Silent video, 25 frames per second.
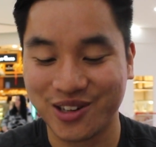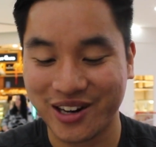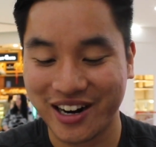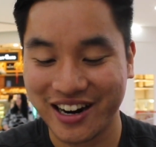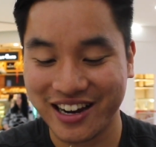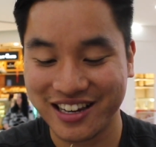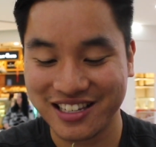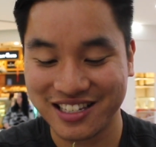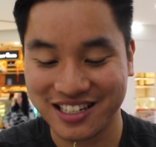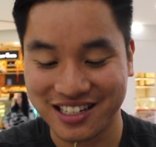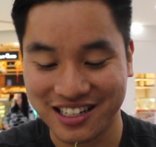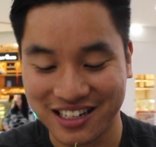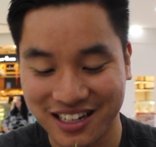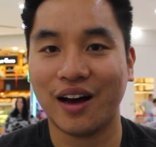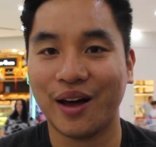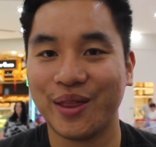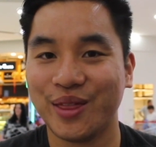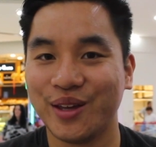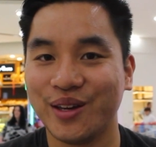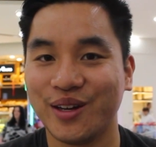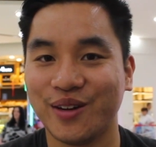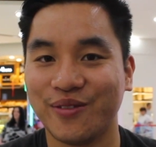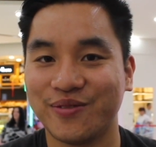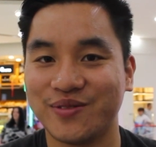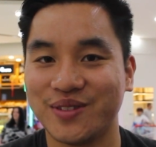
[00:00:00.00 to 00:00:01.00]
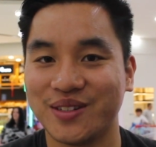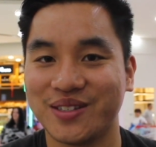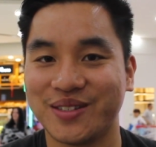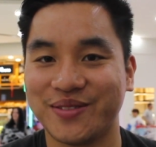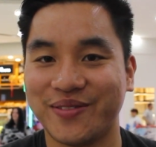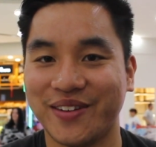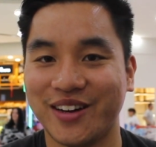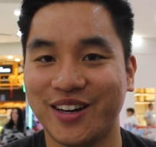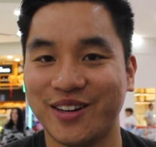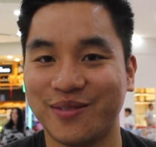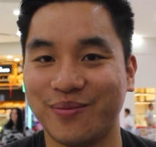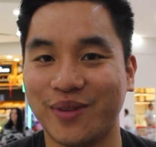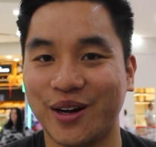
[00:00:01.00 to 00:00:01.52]
crazy. I think I've just
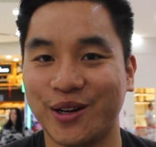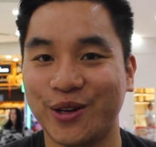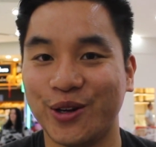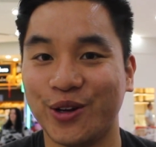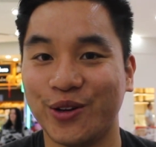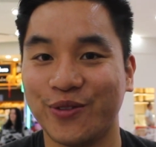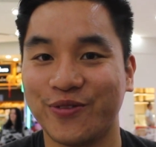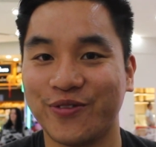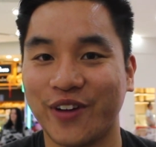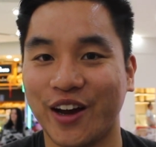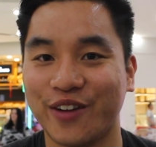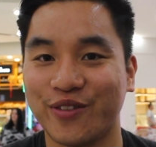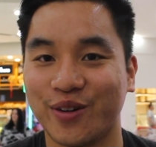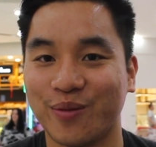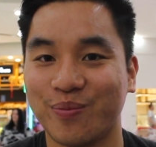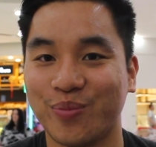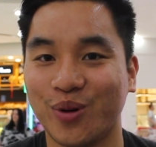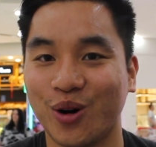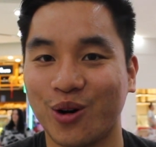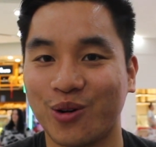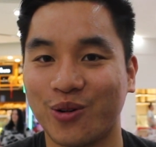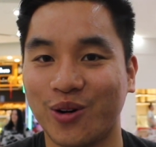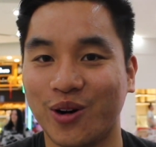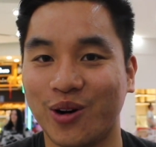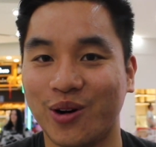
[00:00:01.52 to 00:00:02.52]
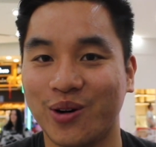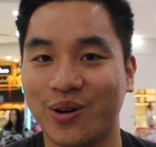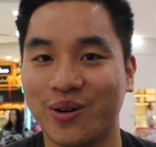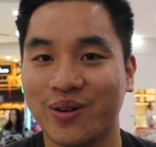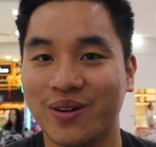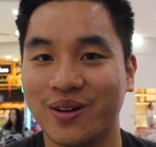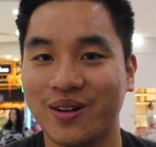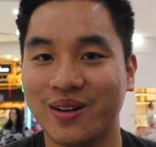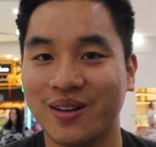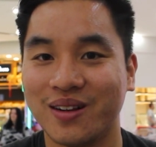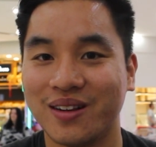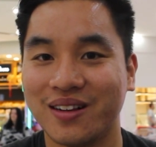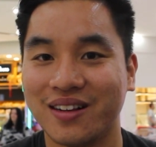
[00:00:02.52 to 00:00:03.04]
found my new favourite pork roll
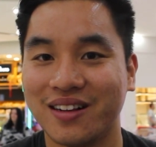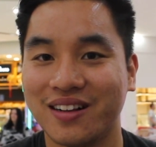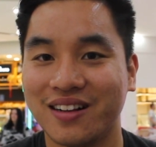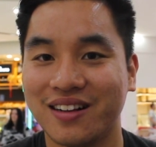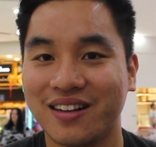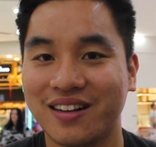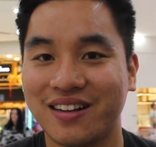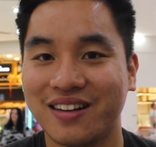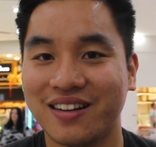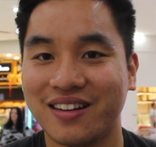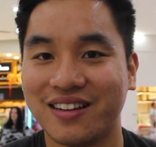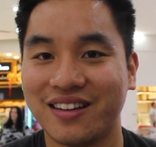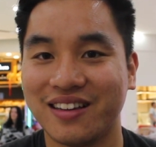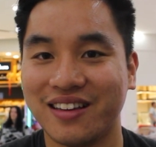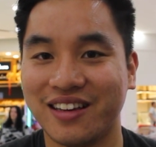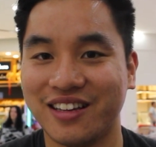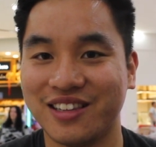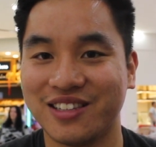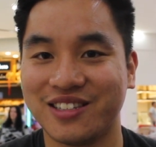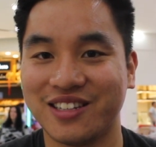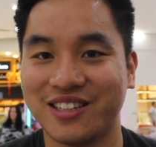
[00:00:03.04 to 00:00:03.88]
in